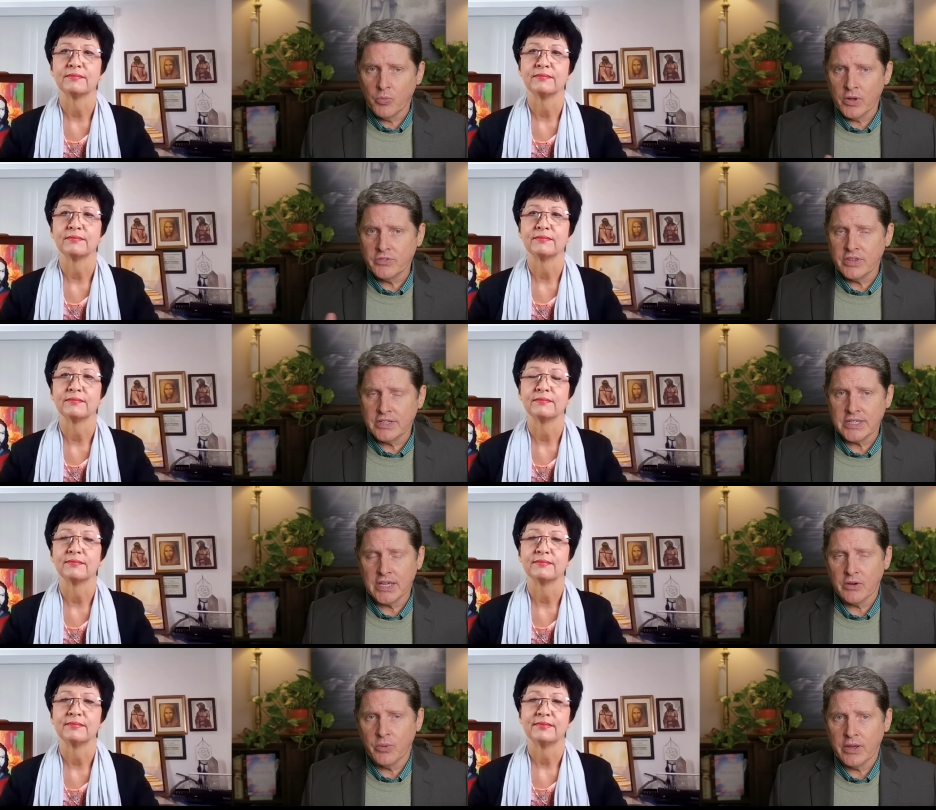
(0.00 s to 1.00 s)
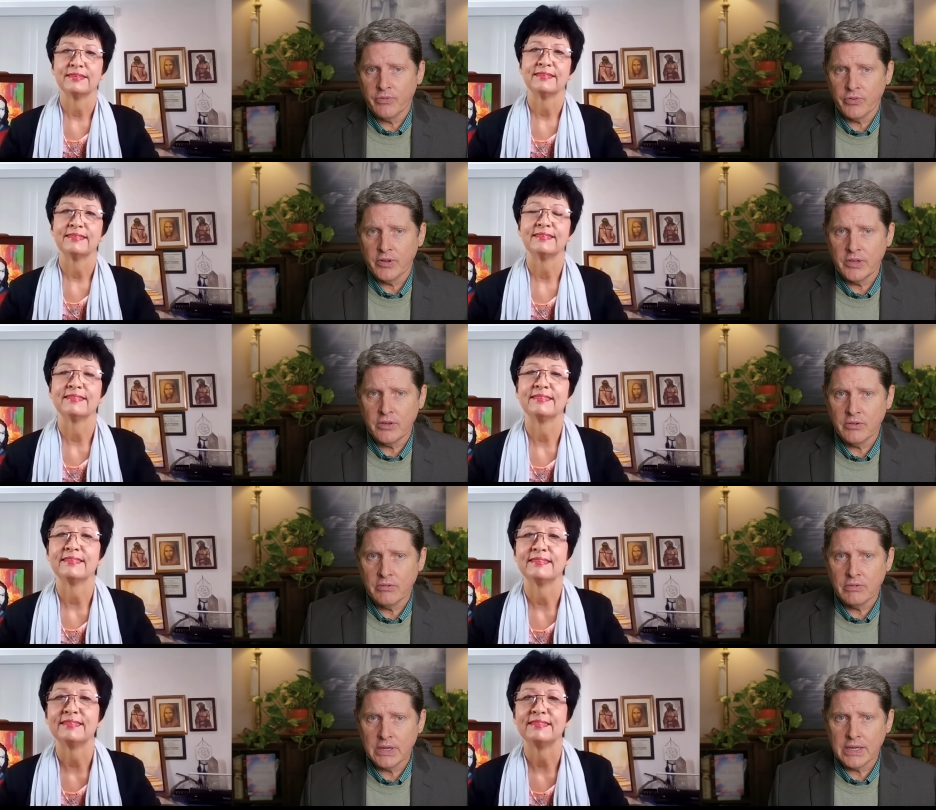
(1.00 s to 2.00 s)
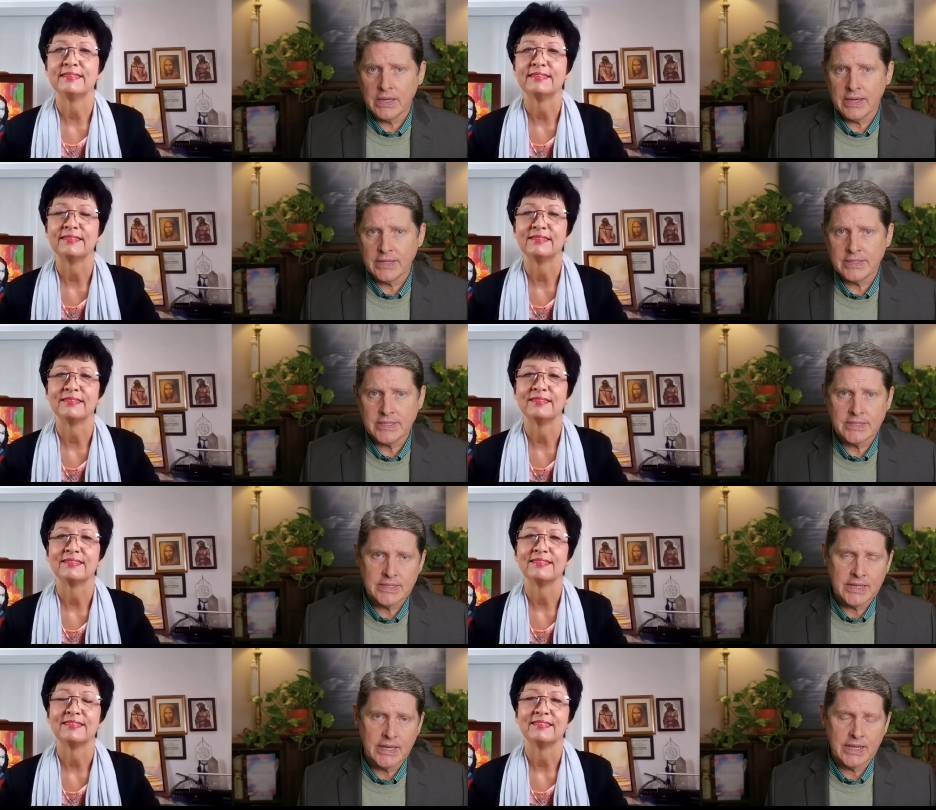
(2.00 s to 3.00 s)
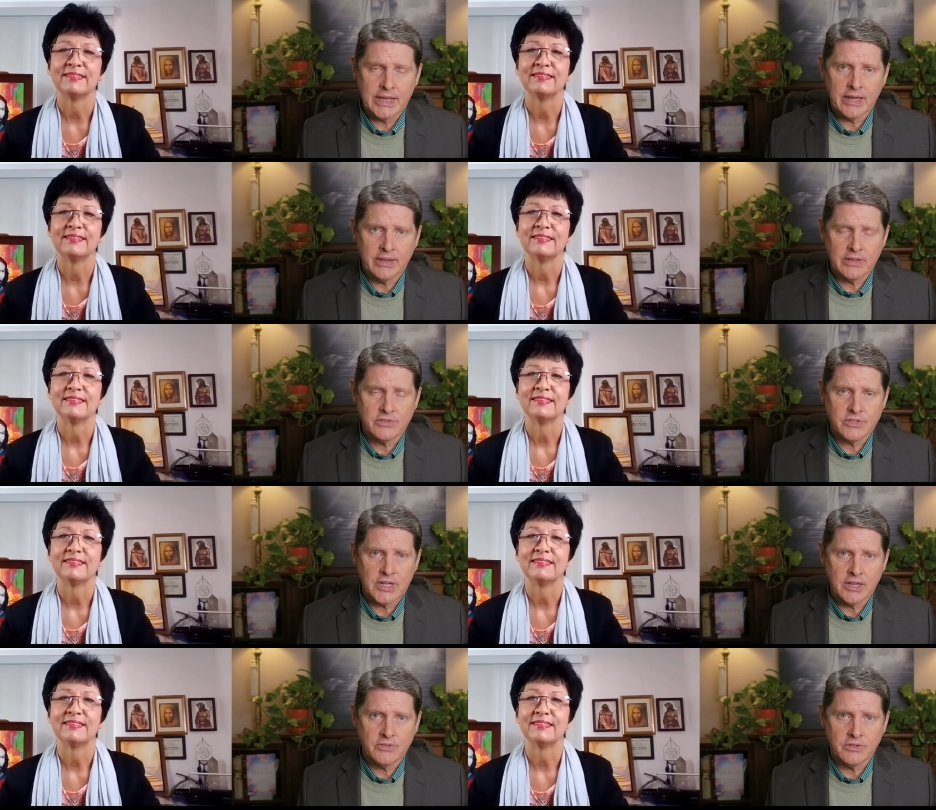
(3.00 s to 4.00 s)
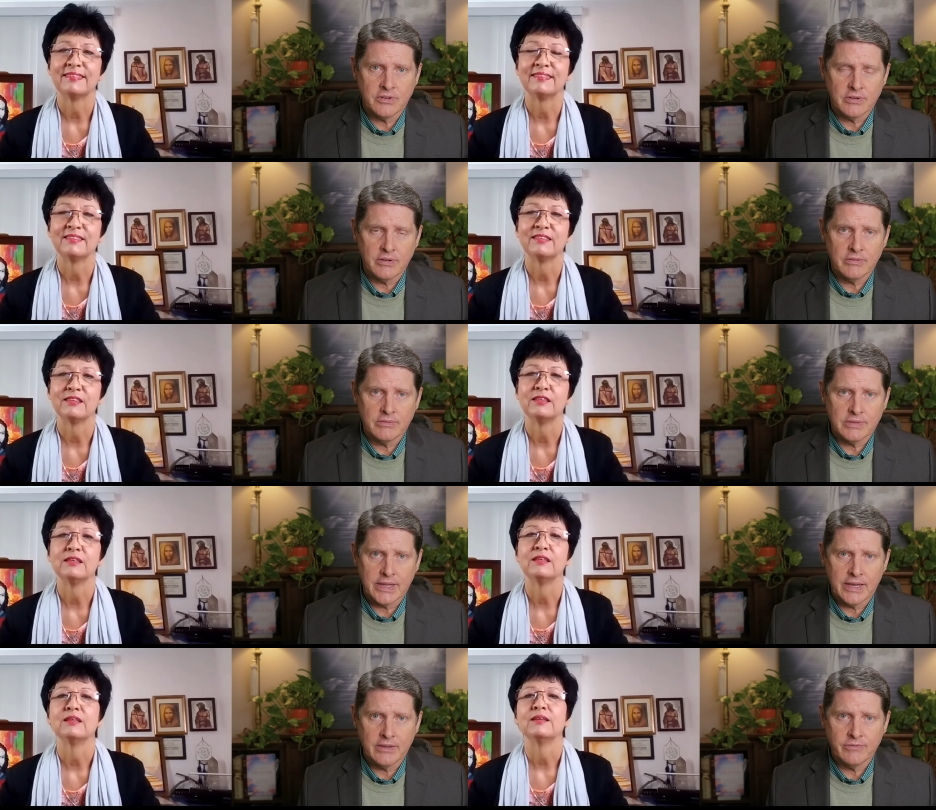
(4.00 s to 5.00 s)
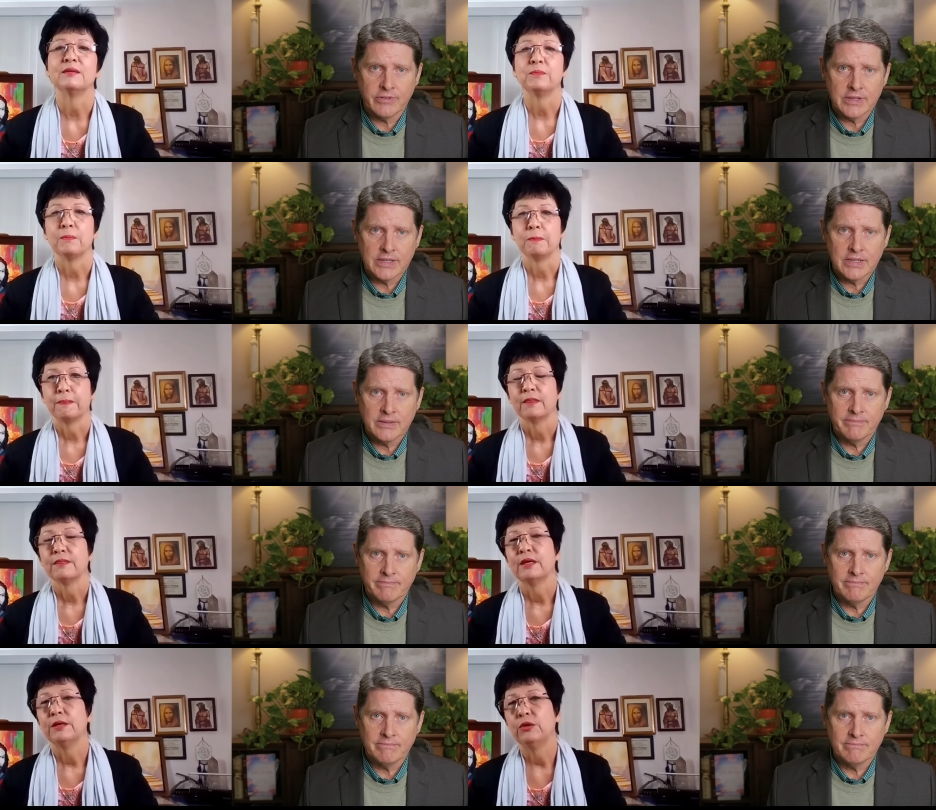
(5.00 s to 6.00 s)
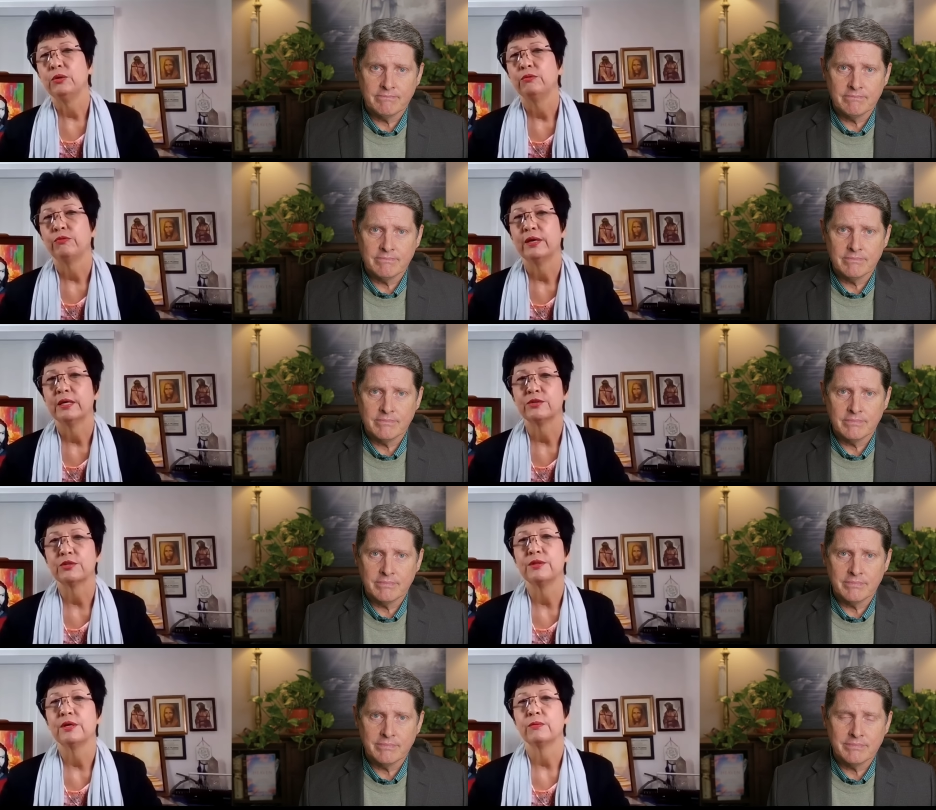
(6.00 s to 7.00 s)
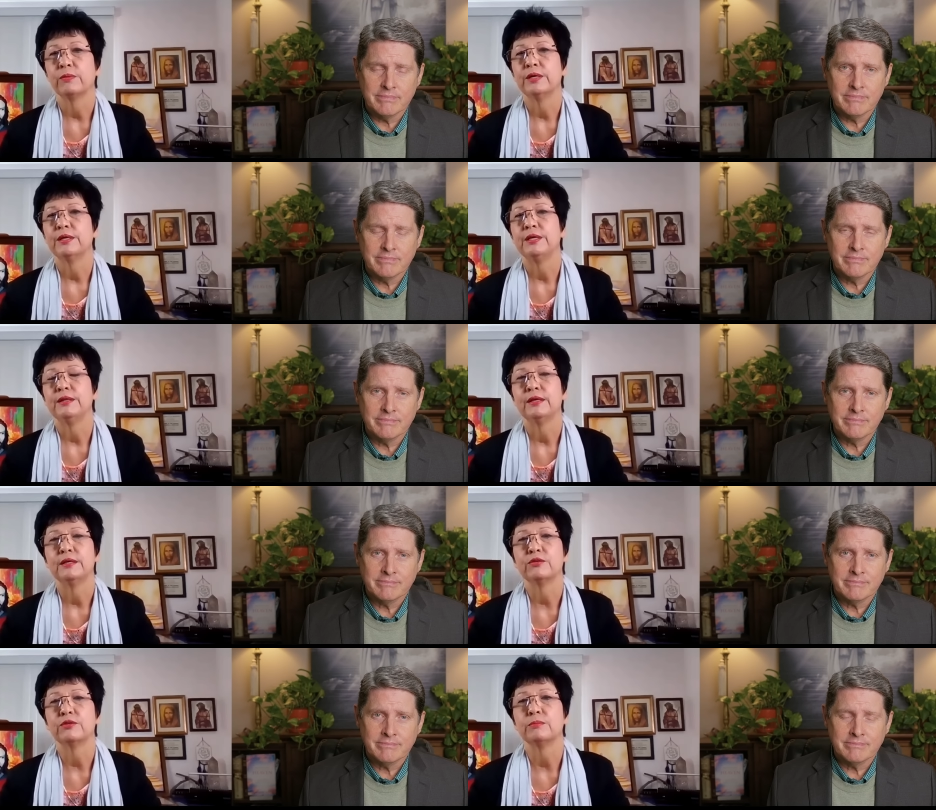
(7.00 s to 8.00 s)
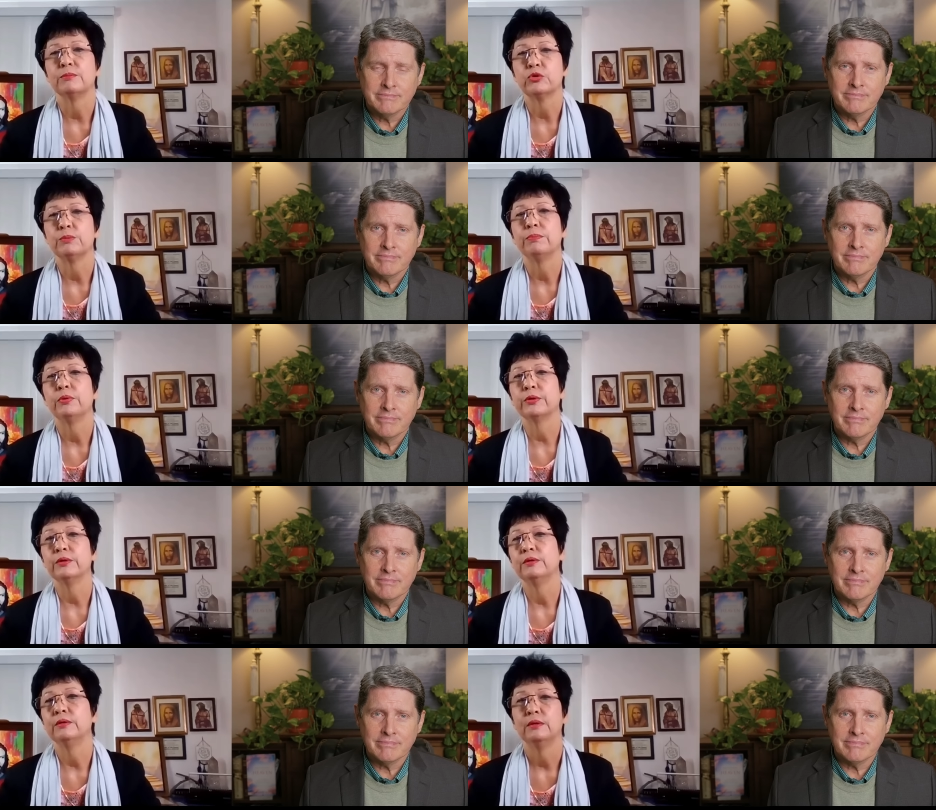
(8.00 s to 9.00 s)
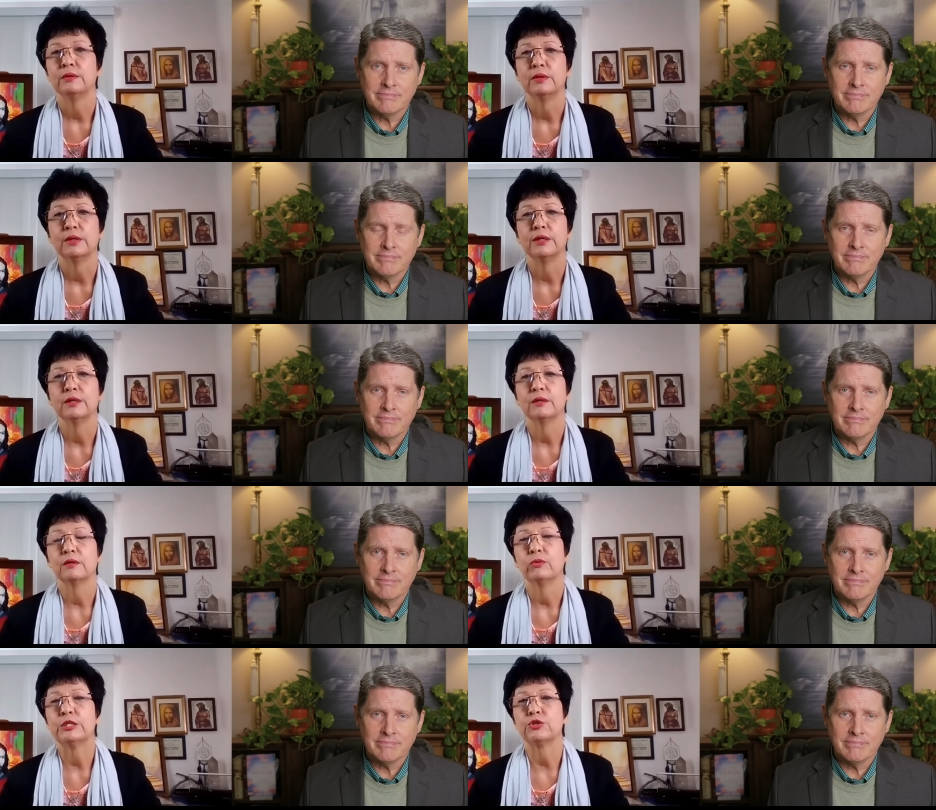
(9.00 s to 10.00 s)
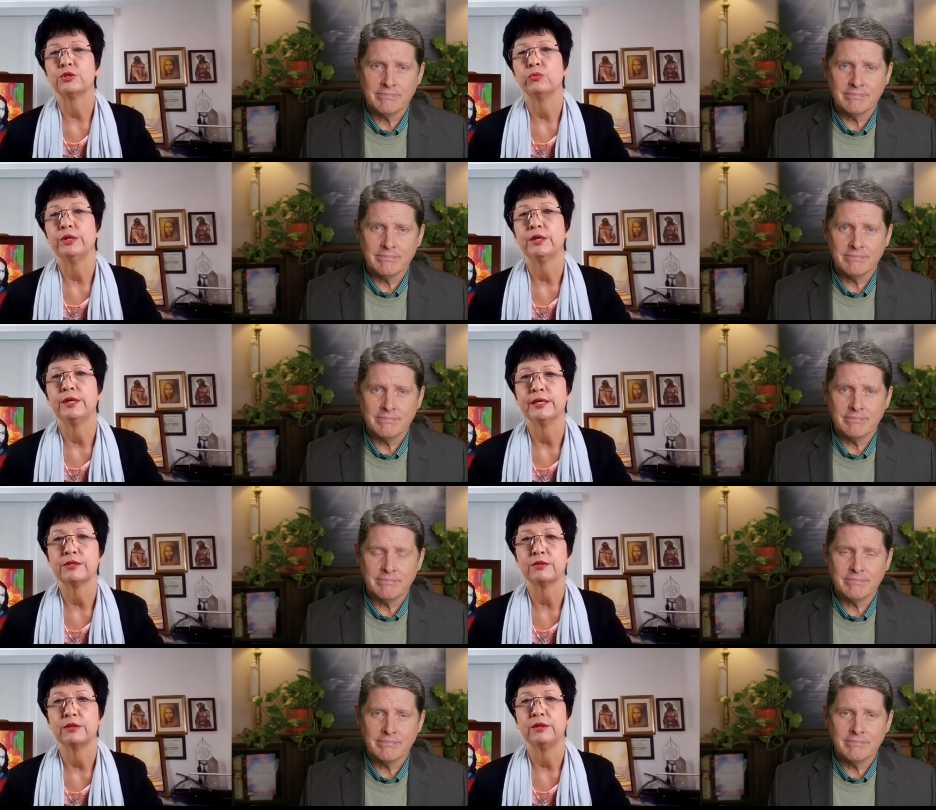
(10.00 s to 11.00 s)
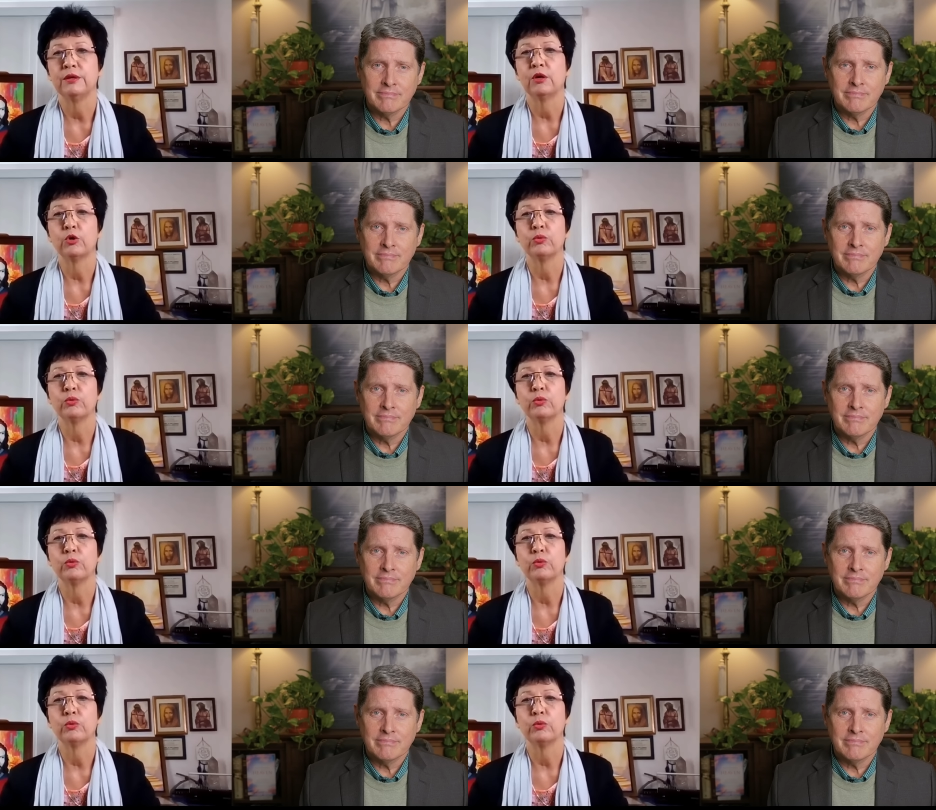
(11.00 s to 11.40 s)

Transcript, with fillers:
Speaker 1: And what's the takeaway for you today, and how that's changed your life?
Speaker 2: Thank you for asking that, Randy. That is the most important question we can ask in our